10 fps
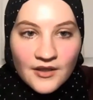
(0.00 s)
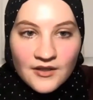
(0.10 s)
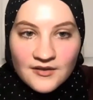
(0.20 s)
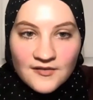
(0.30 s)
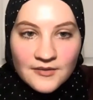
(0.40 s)

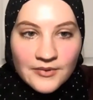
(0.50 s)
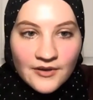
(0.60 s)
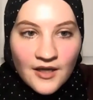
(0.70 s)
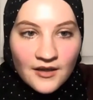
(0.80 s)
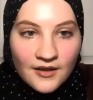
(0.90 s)
Sister
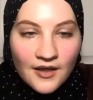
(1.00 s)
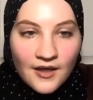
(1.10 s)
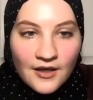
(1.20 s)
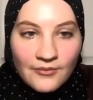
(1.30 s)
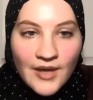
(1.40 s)
Berak,
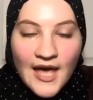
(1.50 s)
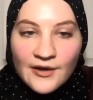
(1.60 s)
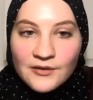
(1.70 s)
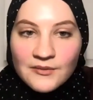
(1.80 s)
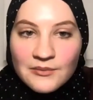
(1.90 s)
how
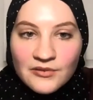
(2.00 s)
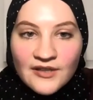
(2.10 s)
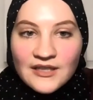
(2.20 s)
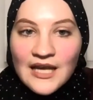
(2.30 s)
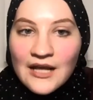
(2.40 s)
do we
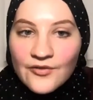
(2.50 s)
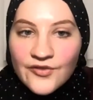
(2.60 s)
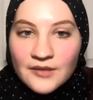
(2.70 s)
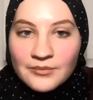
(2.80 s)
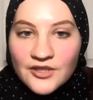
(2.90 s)
prevent
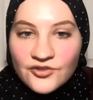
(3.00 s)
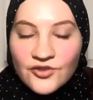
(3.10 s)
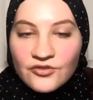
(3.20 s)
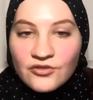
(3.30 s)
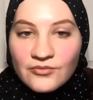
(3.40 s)
outside
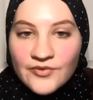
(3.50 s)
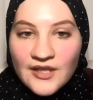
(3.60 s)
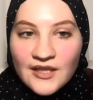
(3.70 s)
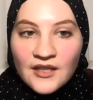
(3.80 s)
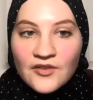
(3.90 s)
pressures from
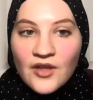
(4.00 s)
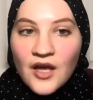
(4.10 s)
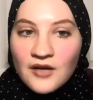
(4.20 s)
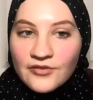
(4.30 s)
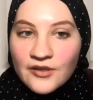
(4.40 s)
taking us
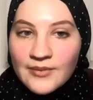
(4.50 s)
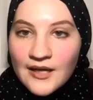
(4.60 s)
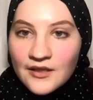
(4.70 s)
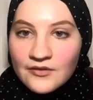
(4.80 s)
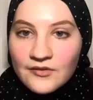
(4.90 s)
off our
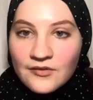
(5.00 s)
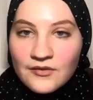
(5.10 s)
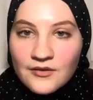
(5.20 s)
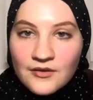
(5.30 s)
balance?